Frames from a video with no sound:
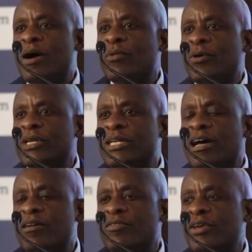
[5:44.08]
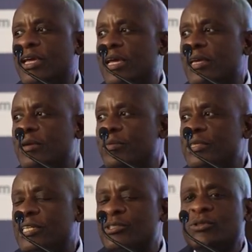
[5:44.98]
honored having
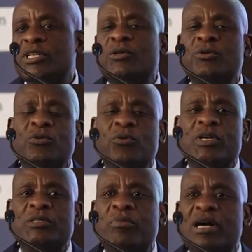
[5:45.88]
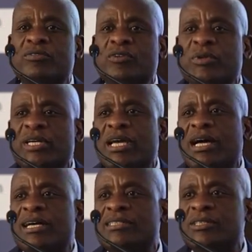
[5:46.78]
Mr. Sudil, who went back from
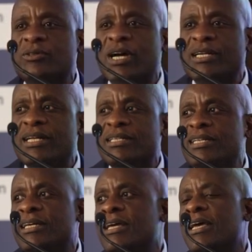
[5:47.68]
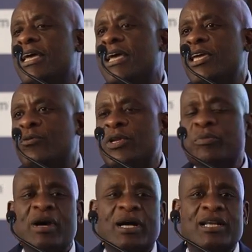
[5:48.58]
here as a Ugandan. He
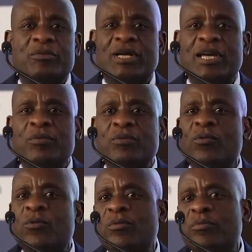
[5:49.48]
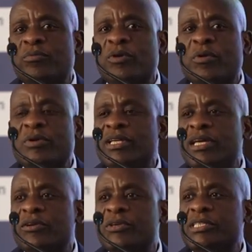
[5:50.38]
went back and he became probably
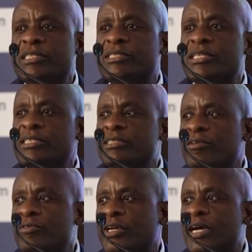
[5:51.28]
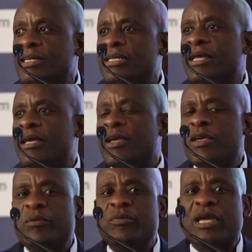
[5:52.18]
the richest East African.
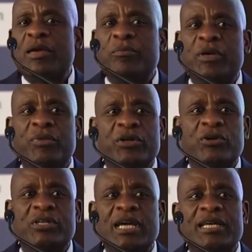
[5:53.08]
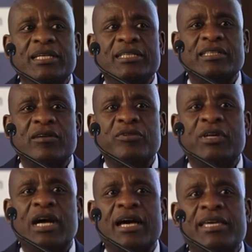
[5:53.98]
He became a billionaire in East
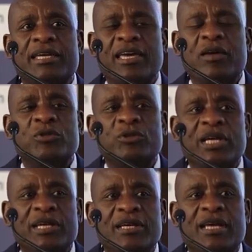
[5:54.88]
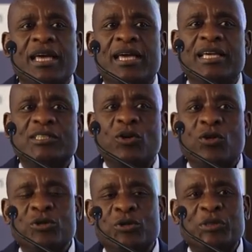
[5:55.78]
Africa. He came today. He's
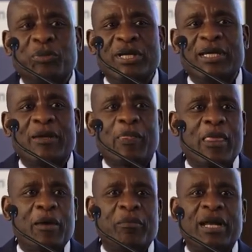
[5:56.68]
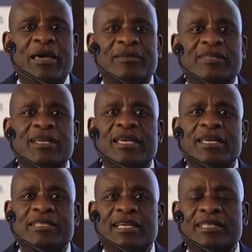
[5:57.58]
not going to speak, but I think
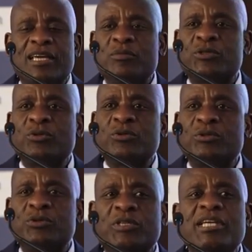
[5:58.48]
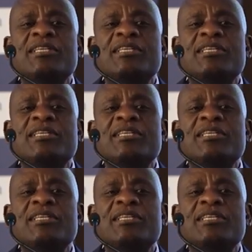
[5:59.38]
he just came to